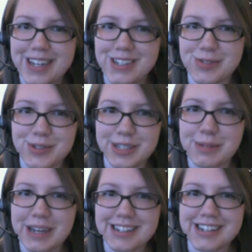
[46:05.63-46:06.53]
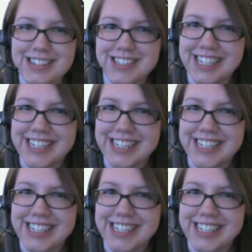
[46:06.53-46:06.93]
I should really pay attention.